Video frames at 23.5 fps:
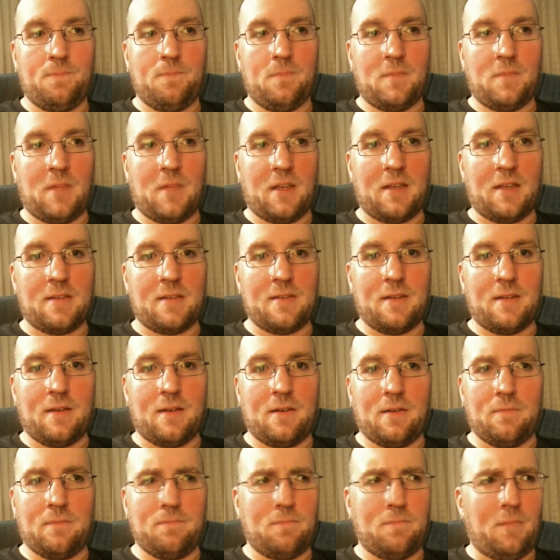Like I said,
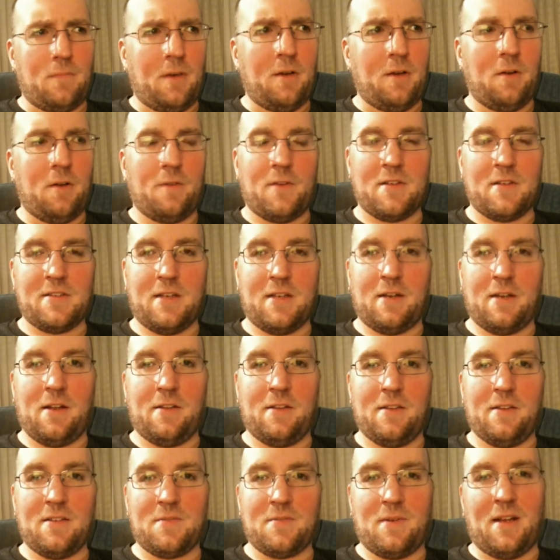or I don't know if I said it on
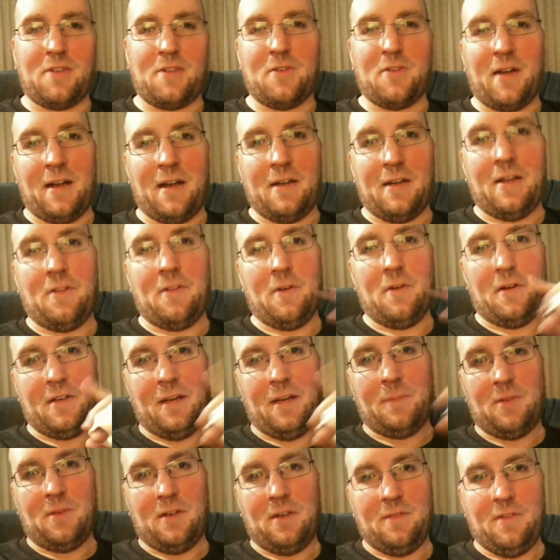this one. I tried another
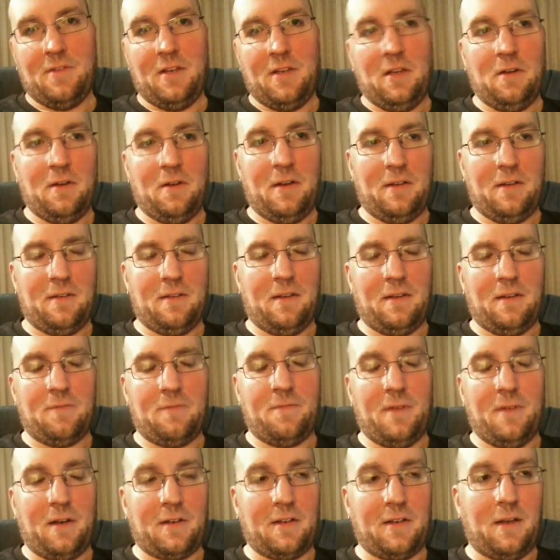attempt at a video and it
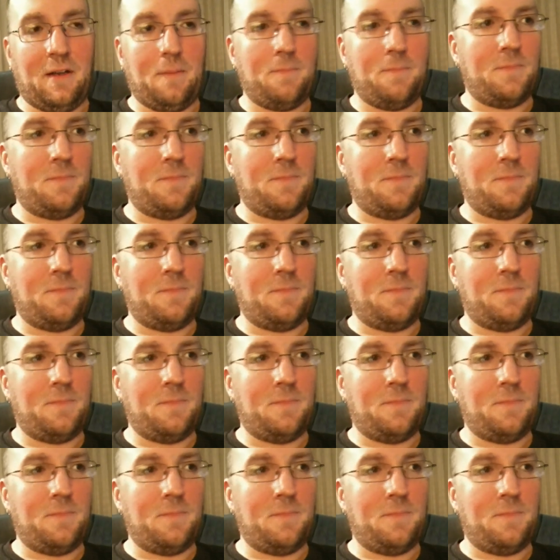fucked up.